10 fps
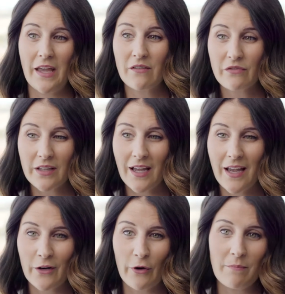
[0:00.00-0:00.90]
thankfully I
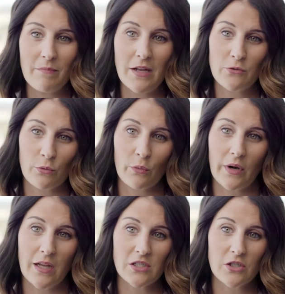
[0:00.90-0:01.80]
had a great mentor
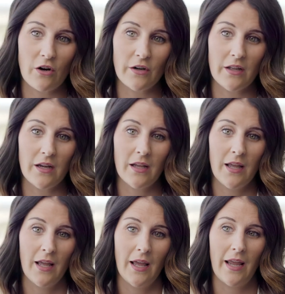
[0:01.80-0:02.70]
when I started,
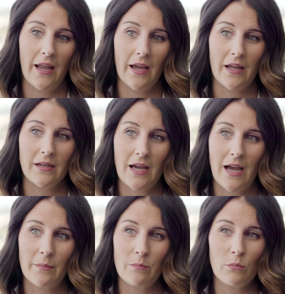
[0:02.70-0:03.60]
and
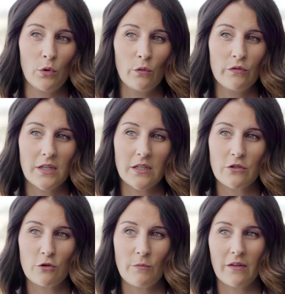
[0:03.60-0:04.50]
I moved
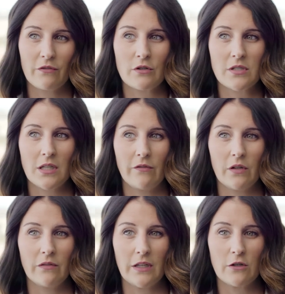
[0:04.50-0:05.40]
into my first
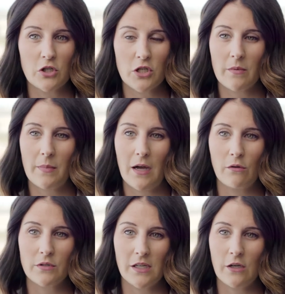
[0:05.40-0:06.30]
level of leadership
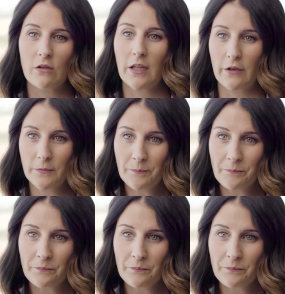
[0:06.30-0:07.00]
about a year later.